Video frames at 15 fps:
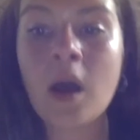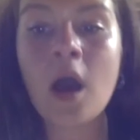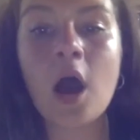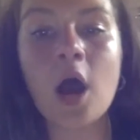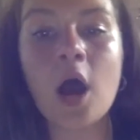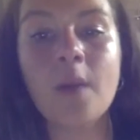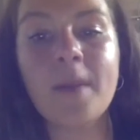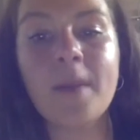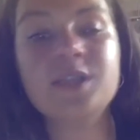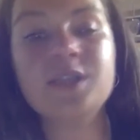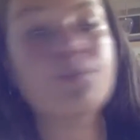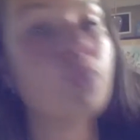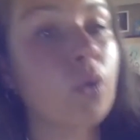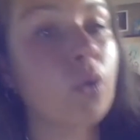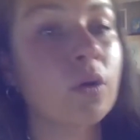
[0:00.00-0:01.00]

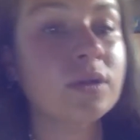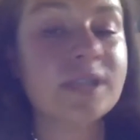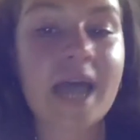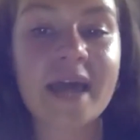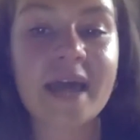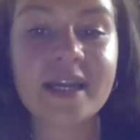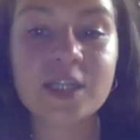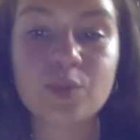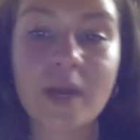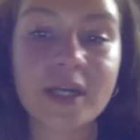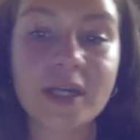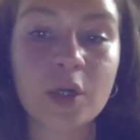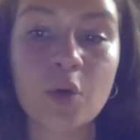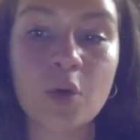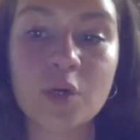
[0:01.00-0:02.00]
as broad and as
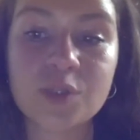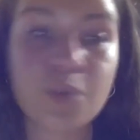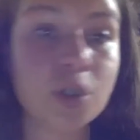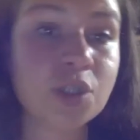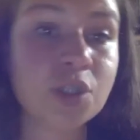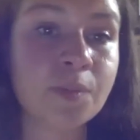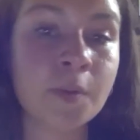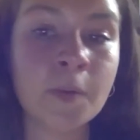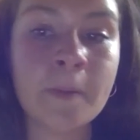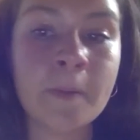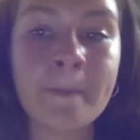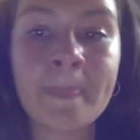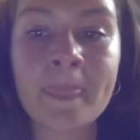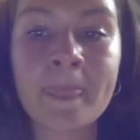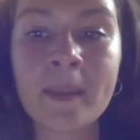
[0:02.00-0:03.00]
radical as
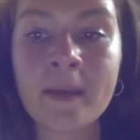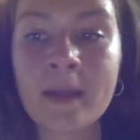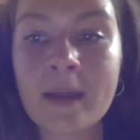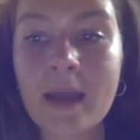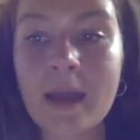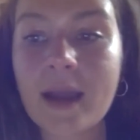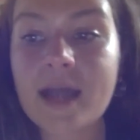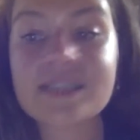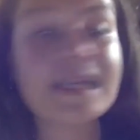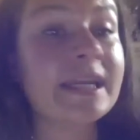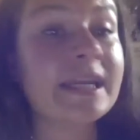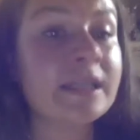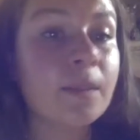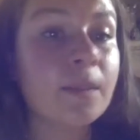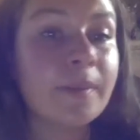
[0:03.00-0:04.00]
possible. Like I
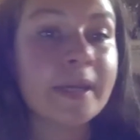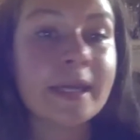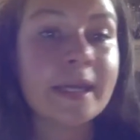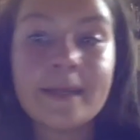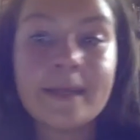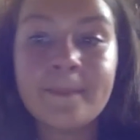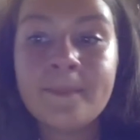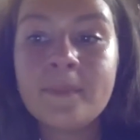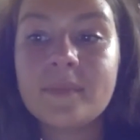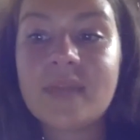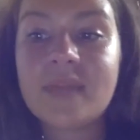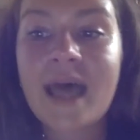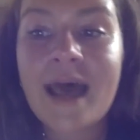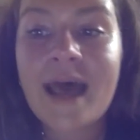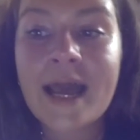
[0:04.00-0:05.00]
said in the beginning,
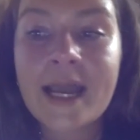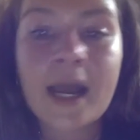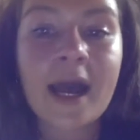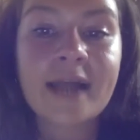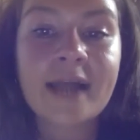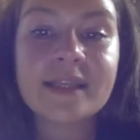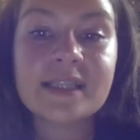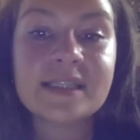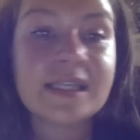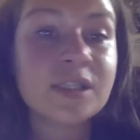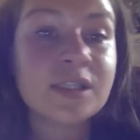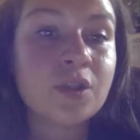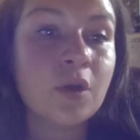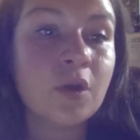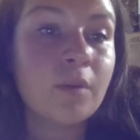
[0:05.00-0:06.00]
the anger at the
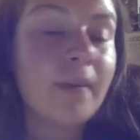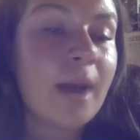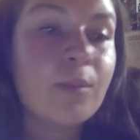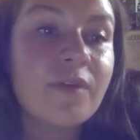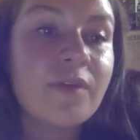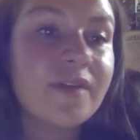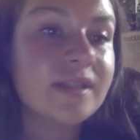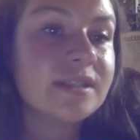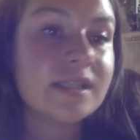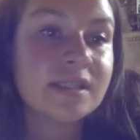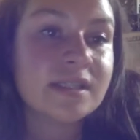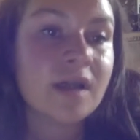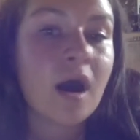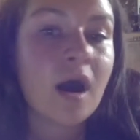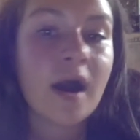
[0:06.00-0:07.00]
system and within
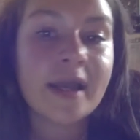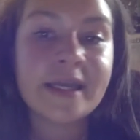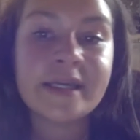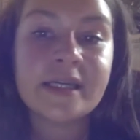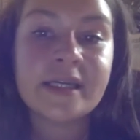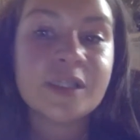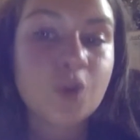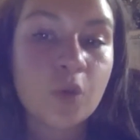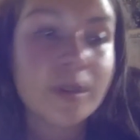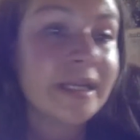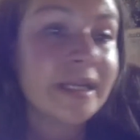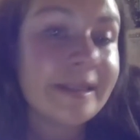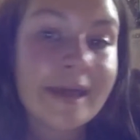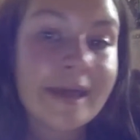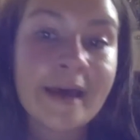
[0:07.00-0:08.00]
society is
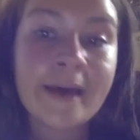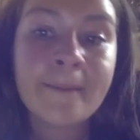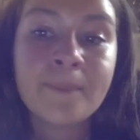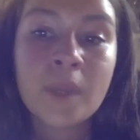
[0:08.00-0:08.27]
already there.